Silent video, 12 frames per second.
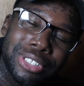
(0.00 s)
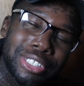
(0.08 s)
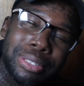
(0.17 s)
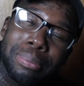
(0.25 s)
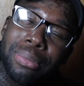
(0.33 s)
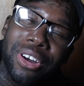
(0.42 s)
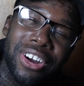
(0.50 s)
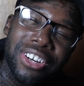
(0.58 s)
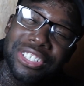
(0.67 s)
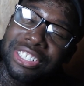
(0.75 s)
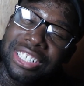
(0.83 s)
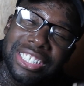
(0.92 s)
it's just the
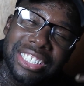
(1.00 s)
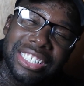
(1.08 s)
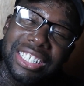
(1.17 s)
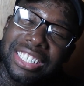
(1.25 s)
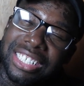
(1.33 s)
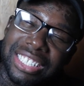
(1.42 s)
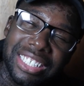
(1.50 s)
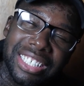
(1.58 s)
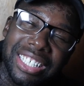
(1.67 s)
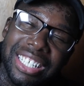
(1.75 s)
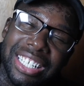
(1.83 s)
bar. You just listen.